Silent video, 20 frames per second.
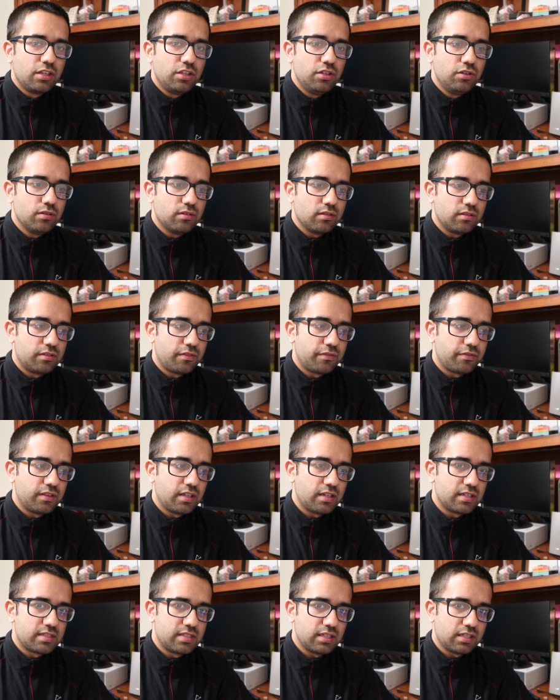you the,
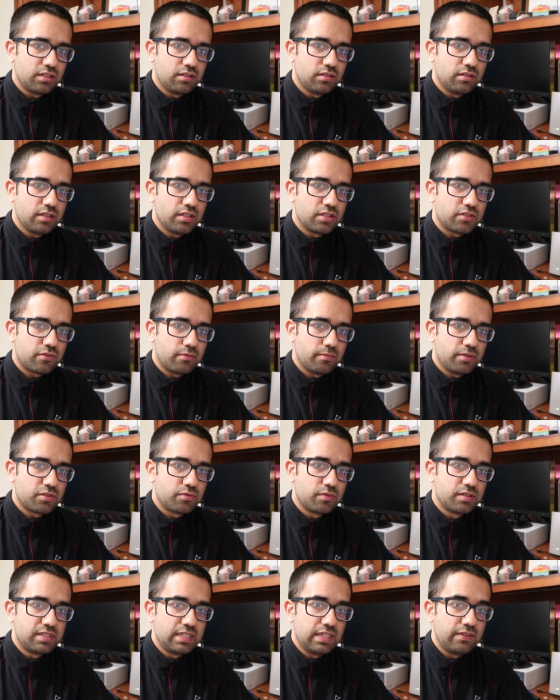the signal is from its
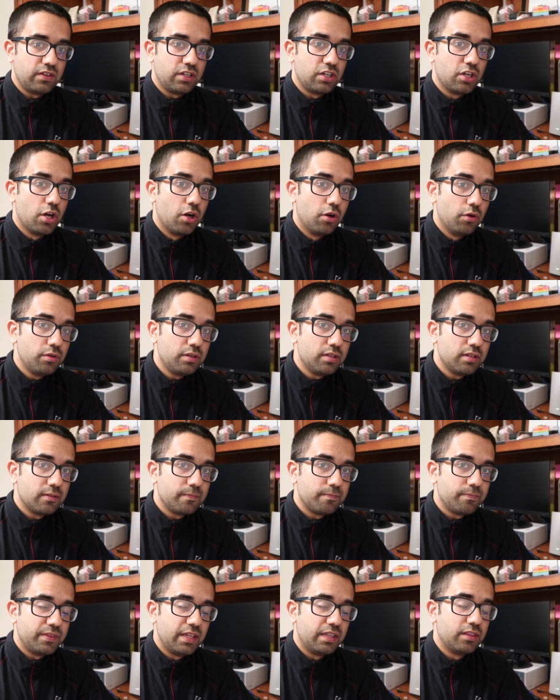receiving node,
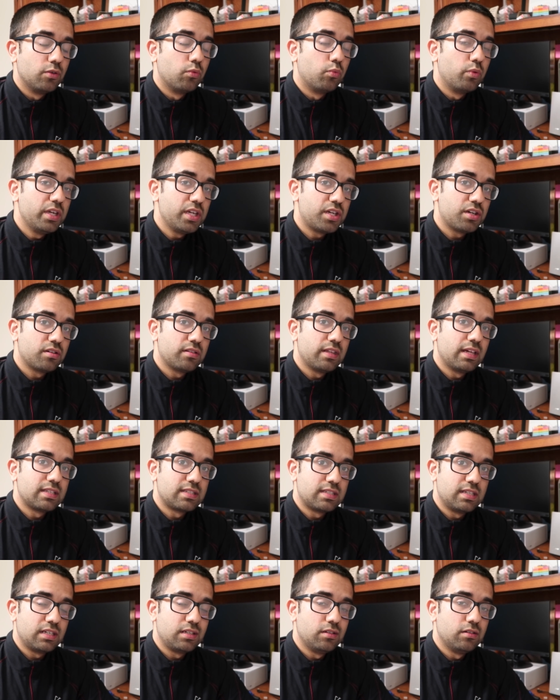then the weaker that
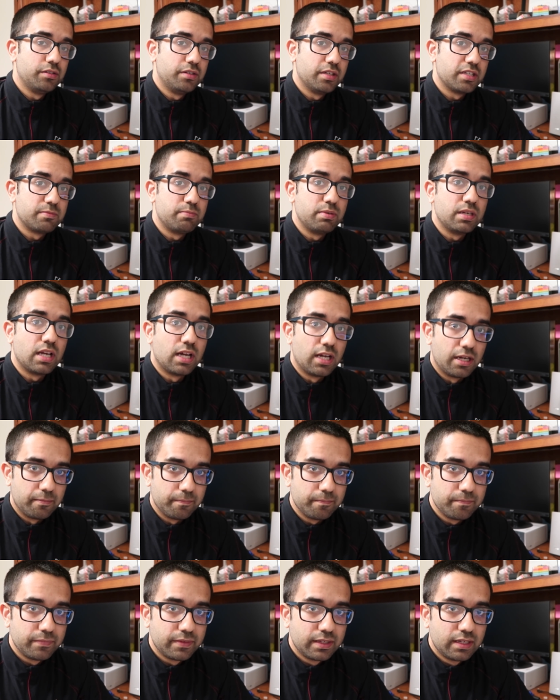signal does
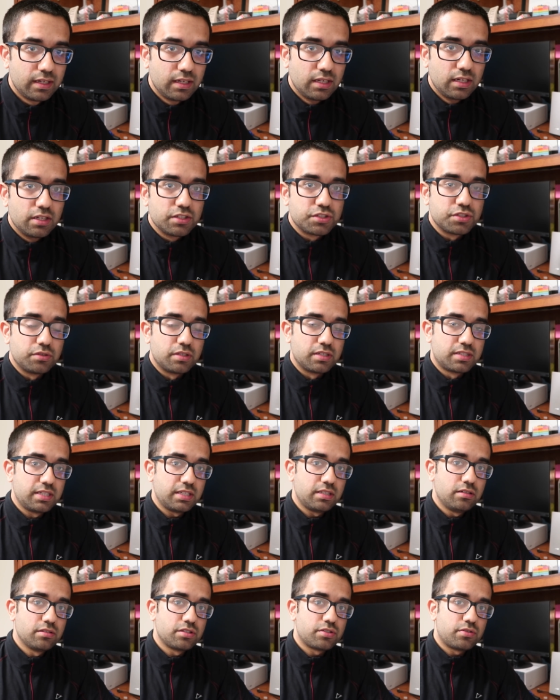become. So the
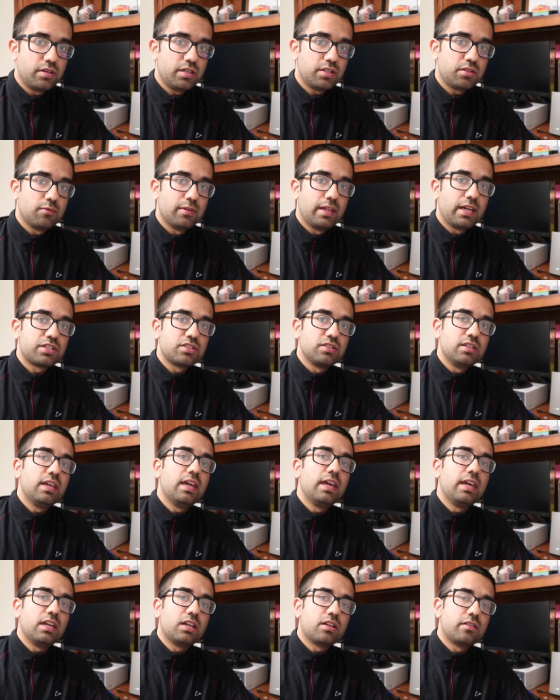signal strength will
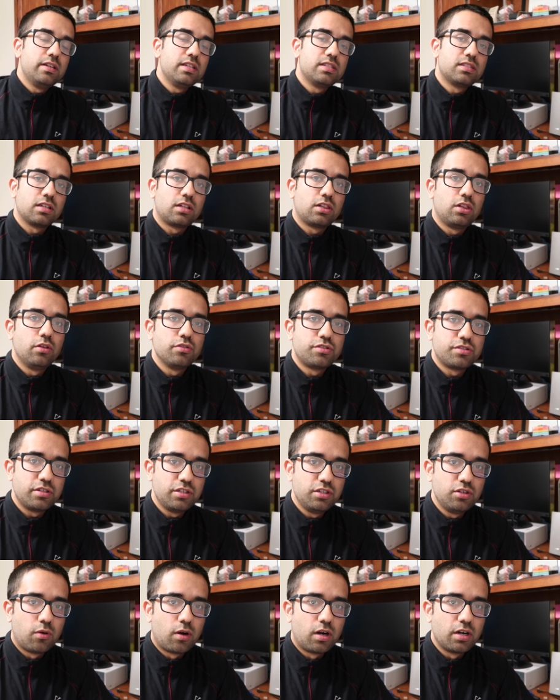actually increase the closer
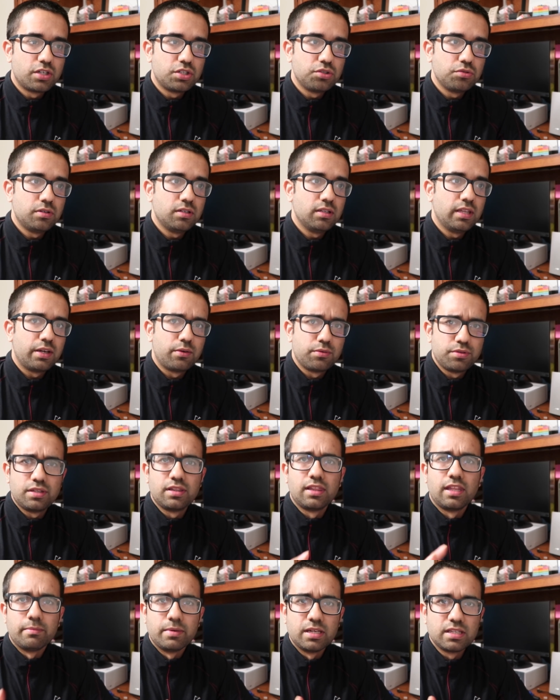you are to it, like
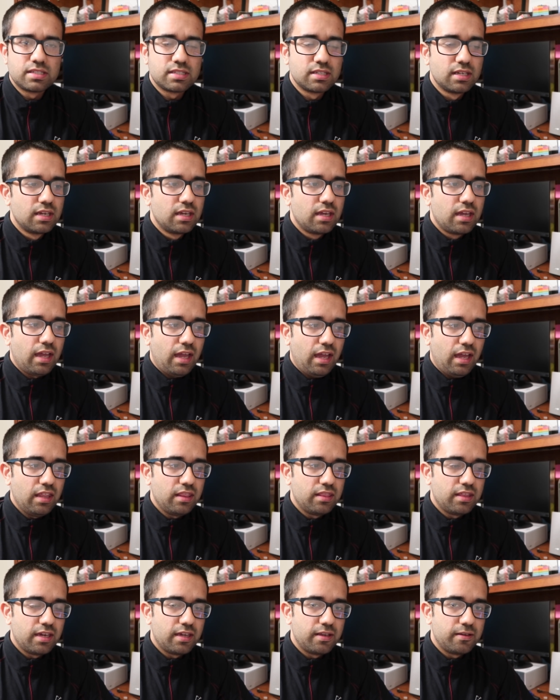within limits,
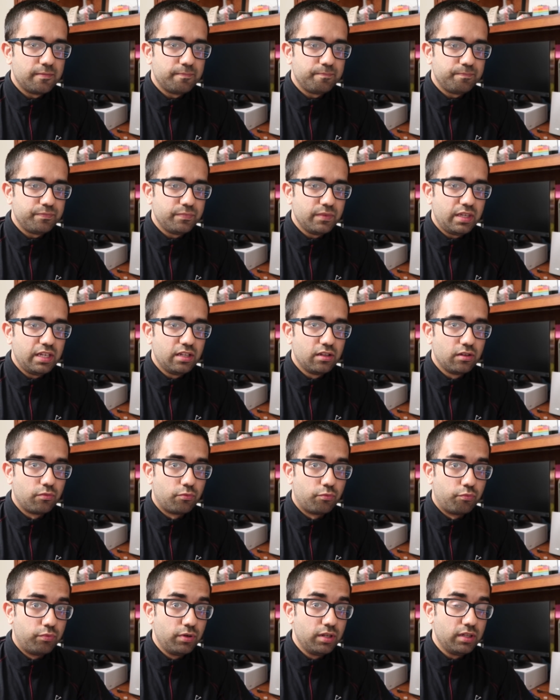and then
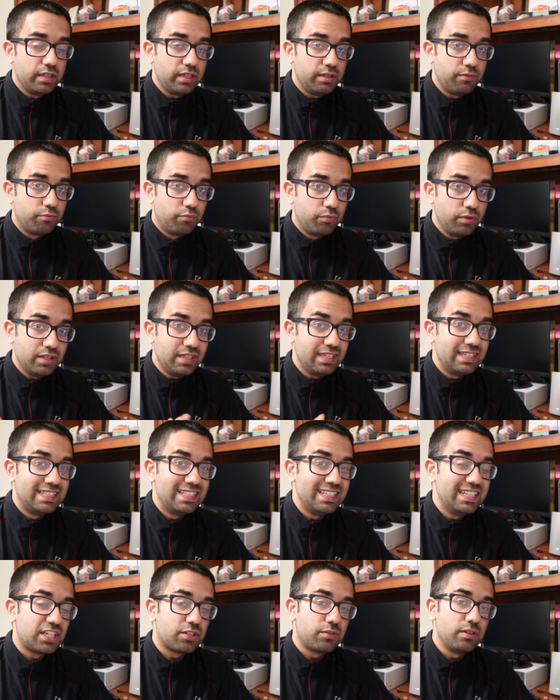it'll really, really
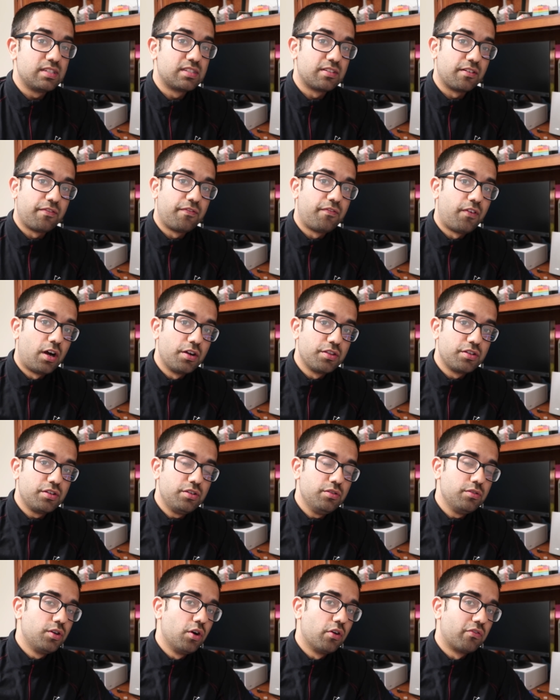decrease the farther
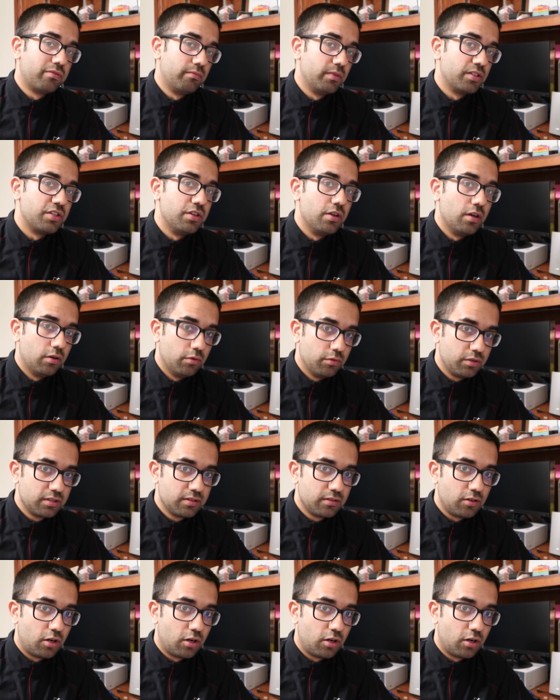you go from its node